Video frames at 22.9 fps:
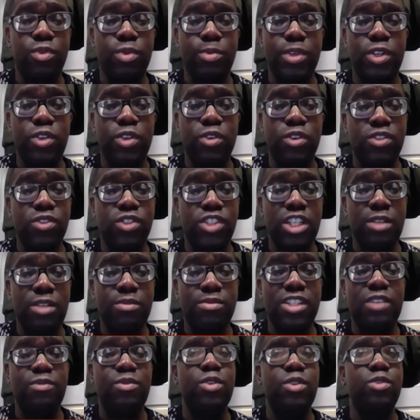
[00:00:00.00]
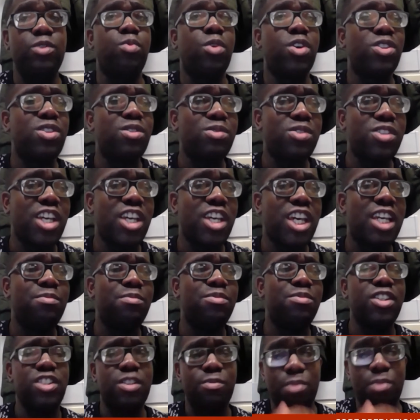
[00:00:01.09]
We'll be knocked down Champions League. If we lose one of those games,
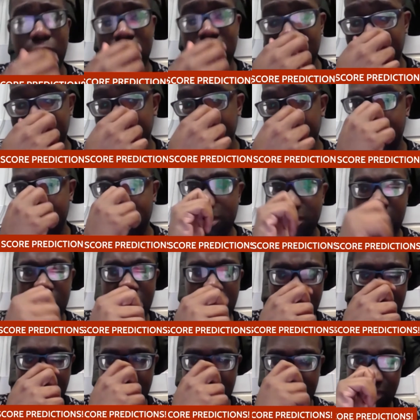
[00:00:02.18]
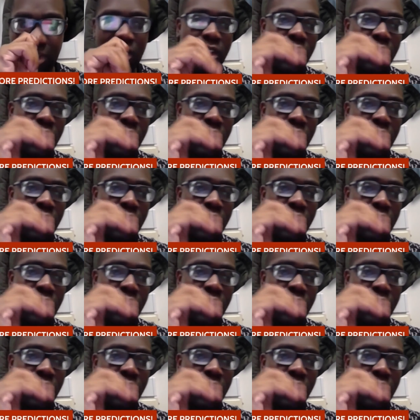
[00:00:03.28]
it's a possibility. Who knows?